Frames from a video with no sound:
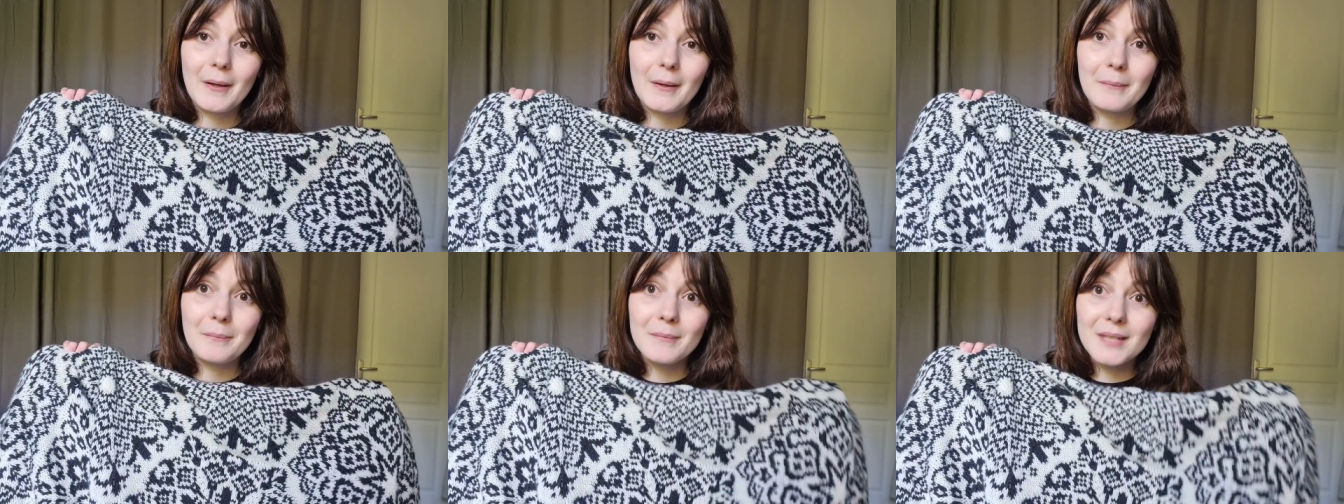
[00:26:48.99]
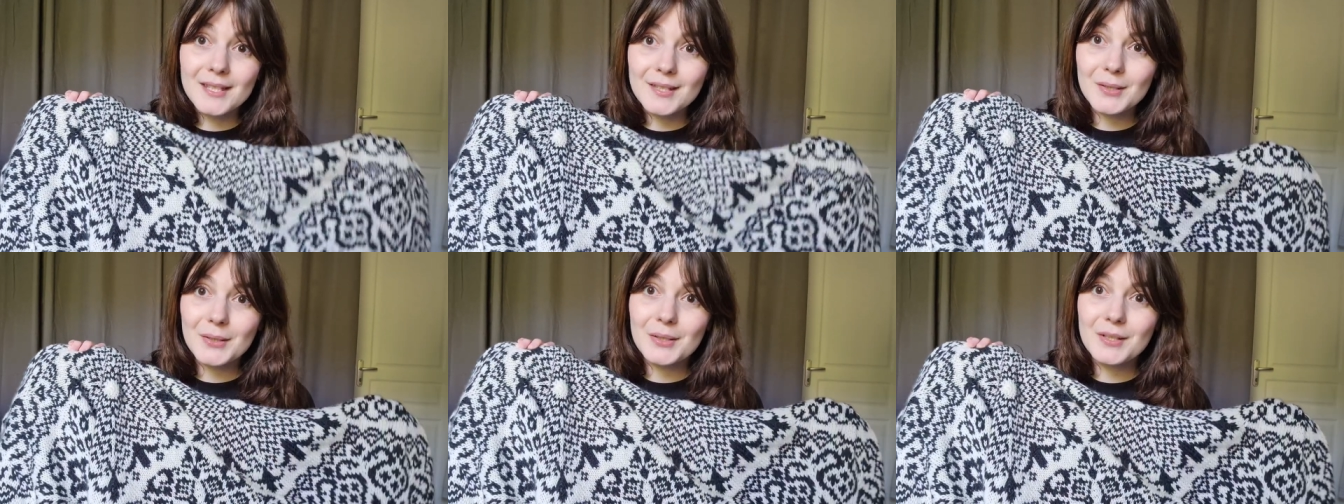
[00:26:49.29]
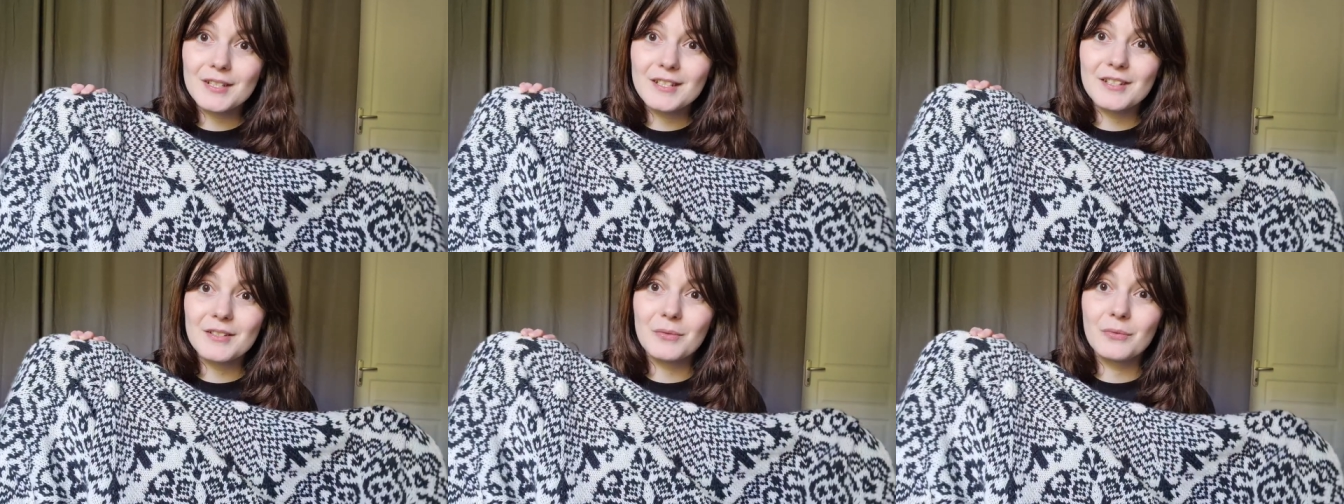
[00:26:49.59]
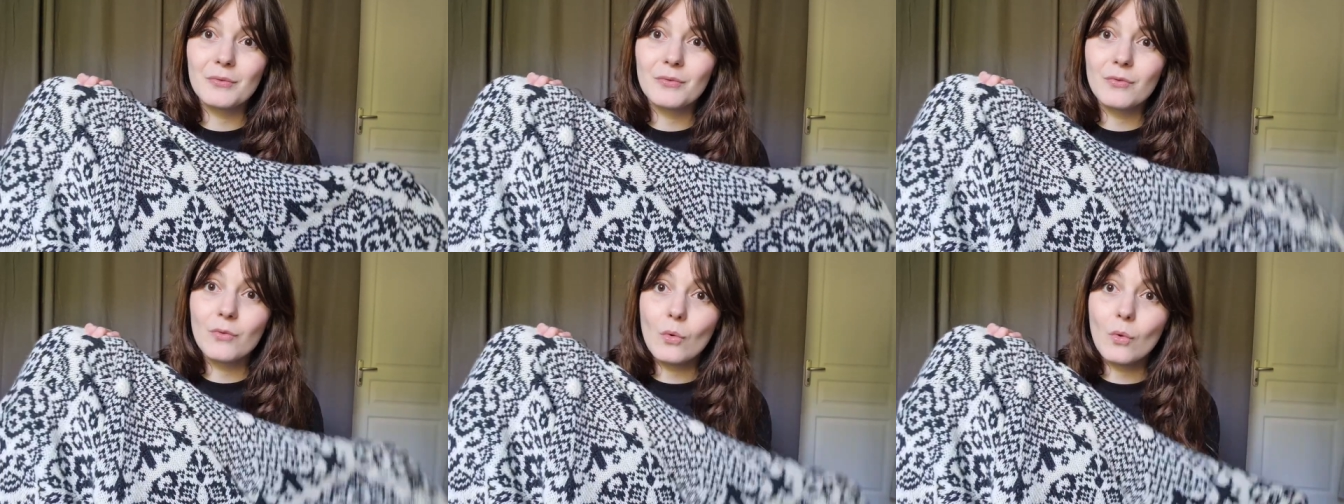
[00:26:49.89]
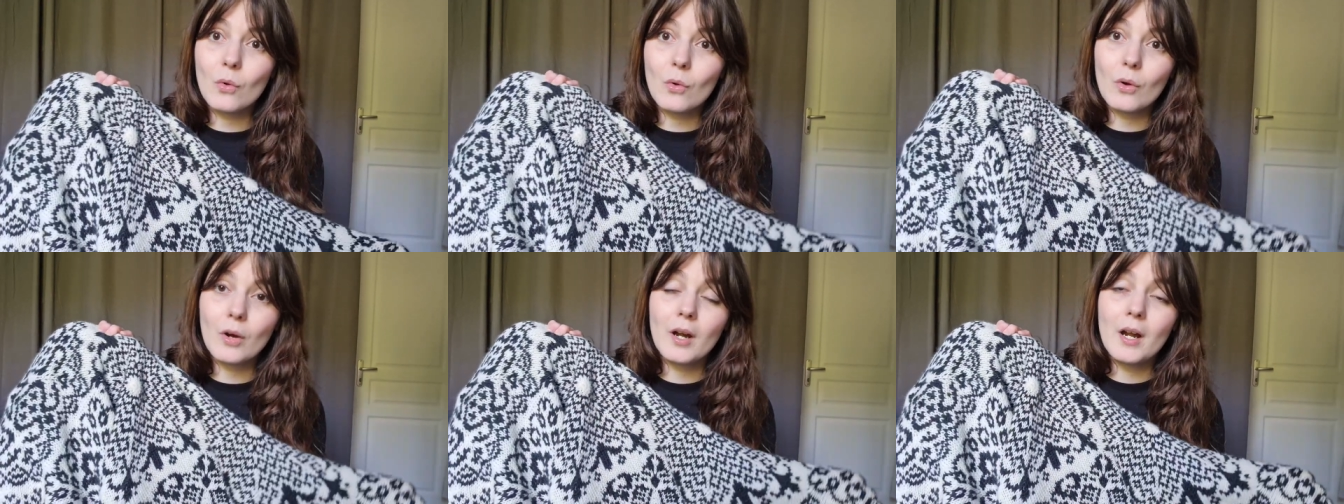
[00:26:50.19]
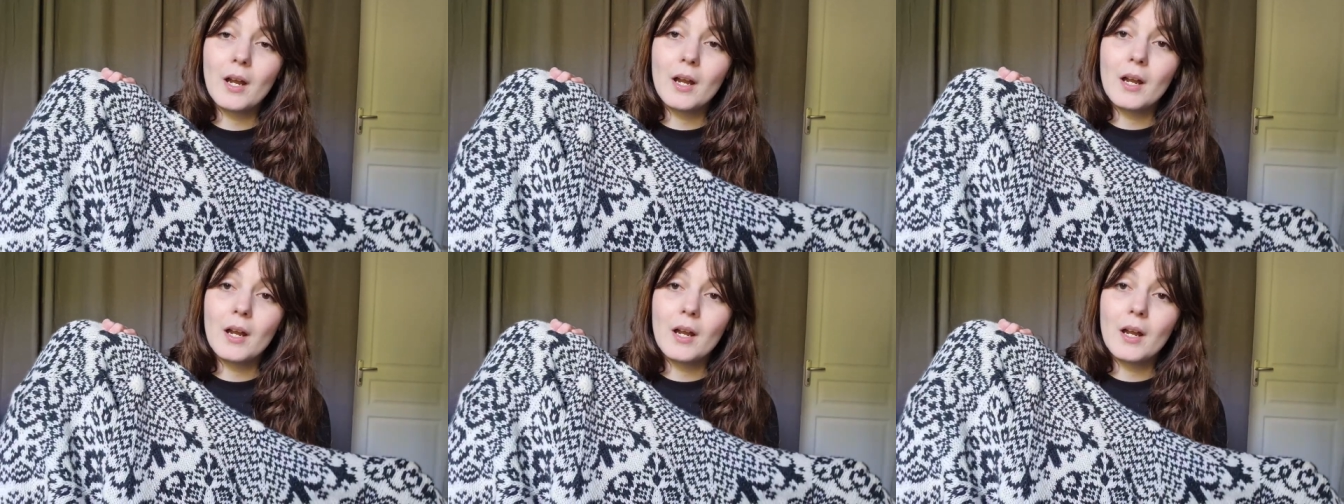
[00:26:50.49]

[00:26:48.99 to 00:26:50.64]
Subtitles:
meters for